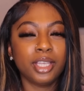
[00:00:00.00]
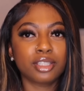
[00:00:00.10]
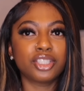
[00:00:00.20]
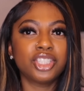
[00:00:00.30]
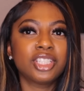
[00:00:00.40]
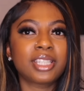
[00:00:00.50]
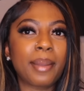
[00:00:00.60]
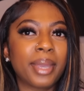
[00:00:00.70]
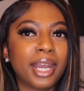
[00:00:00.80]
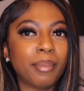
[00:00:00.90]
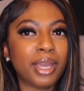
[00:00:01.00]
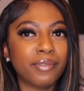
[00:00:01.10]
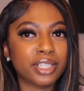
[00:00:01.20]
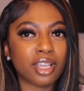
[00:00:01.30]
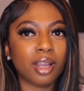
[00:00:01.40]
So she's just like, man, I'm not
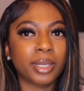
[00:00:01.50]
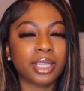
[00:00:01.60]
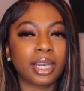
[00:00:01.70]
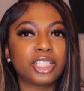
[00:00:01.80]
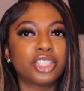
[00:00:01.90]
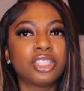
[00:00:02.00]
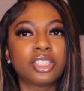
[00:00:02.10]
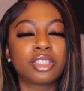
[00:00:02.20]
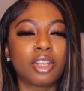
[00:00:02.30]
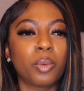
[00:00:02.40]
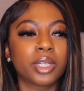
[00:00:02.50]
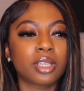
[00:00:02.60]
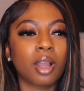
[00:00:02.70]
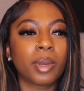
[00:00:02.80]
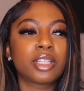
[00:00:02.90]
finna talk about that. Like, she just don't want to
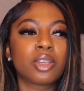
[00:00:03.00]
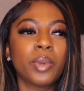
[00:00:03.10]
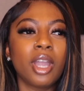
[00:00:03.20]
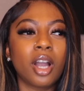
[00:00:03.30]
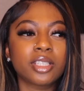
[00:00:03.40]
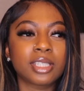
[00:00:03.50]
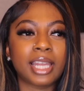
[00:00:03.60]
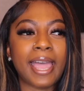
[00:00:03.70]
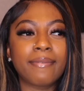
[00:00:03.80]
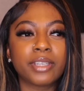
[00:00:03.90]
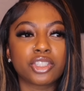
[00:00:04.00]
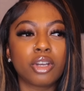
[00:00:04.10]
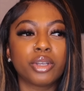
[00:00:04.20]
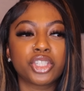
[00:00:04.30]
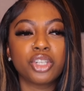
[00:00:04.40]
talk about it. So we all just laughing,
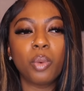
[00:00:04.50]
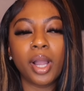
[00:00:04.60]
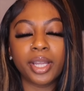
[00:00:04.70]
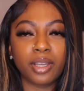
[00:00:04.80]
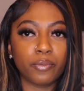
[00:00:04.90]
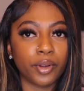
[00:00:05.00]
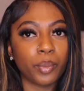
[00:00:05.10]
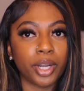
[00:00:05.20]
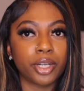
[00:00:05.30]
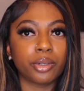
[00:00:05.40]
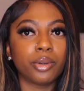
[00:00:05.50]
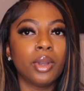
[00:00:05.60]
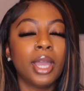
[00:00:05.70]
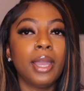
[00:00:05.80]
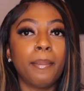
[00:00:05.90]
joking. She walking up front with her dude.